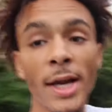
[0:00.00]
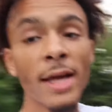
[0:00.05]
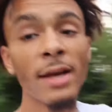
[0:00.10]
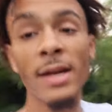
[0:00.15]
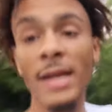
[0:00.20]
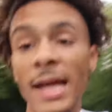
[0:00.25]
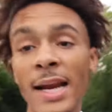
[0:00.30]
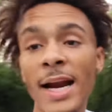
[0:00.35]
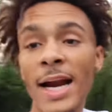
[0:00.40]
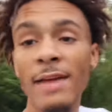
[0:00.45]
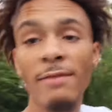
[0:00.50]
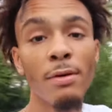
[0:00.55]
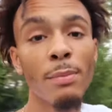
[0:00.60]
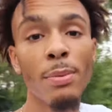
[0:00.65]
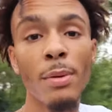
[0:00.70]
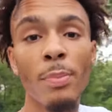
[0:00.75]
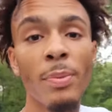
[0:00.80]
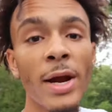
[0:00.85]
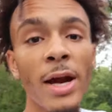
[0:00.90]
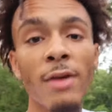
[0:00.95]
They're not even
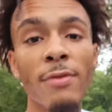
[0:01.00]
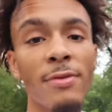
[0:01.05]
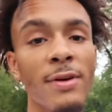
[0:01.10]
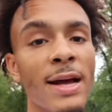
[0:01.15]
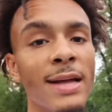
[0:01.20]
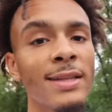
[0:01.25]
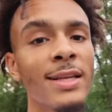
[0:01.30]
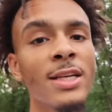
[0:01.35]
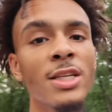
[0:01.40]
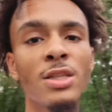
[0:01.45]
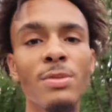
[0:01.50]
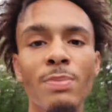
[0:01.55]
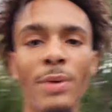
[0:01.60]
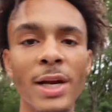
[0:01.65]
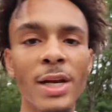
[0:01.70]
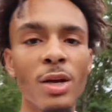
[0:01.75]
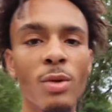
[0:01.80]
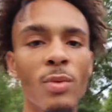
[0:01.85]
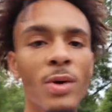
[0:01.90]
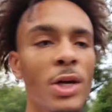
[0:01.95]
prepared for that. They just
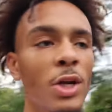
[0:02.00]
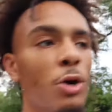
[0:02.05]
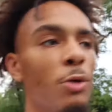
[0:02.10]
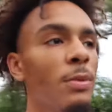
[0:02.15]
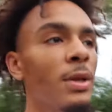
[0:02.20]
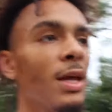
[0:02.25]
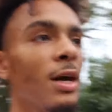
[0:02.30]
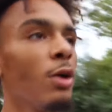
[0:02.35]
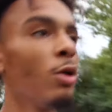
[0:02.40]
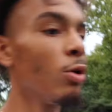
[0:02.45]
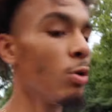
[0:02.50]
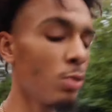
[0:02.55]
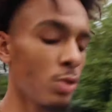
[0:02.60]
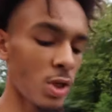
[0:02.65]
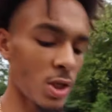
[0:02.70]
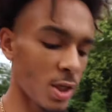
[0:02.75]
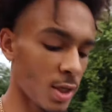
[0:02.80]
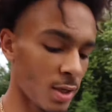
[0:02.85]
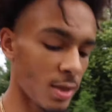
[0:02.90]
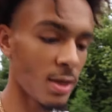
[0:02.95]
break your window and be like, oh
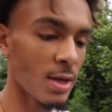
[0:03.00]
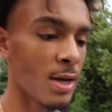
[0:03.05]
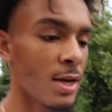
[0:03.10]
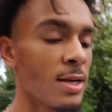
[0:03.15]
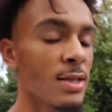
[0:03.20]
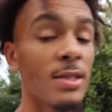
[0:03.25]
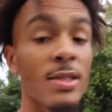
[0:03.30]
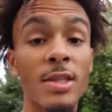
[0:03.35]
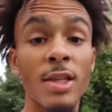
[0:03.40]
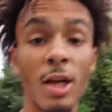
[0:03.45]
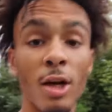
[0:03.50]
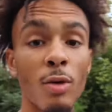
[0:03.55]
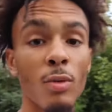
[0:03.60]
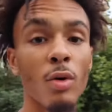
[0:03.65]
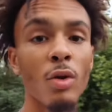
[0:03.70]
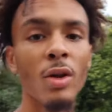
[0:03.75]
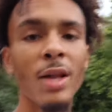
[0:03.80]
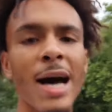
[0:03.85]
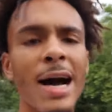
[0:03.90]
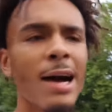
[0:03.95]
shit, it's a steering
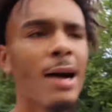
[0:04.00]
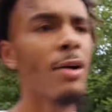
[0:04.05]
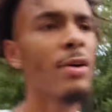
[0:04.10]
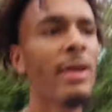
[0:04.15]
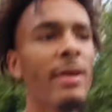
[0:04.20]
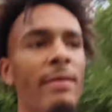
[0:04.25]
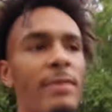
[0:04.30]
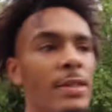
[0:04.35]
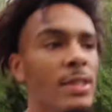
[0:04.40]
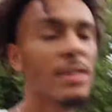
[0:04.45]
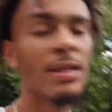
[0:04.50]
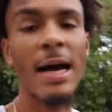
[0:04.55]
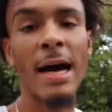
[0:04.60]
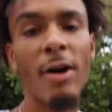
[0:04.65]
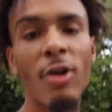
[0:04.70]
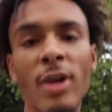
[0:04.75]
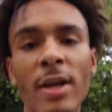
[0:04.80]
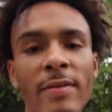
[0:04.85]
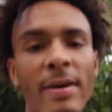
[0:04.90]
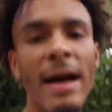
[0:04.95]
wheel lock. I
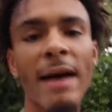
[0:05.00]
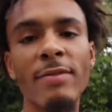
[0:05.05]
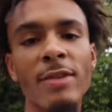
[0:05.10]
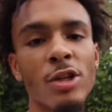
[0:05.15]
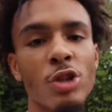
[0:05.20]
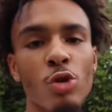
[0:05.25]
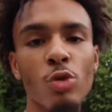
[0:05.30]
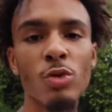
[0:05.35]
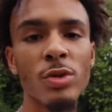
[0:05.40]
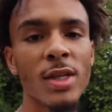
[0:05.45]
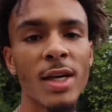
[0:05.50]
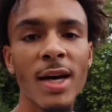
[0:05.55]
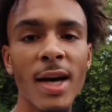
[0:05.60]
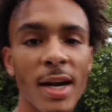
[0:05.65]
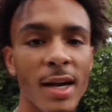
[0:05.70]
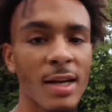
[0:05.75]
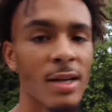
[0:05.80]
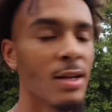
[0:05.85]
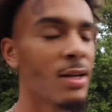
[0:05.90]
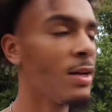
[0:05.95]
don't even have the tools to
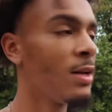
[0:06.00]
cut it.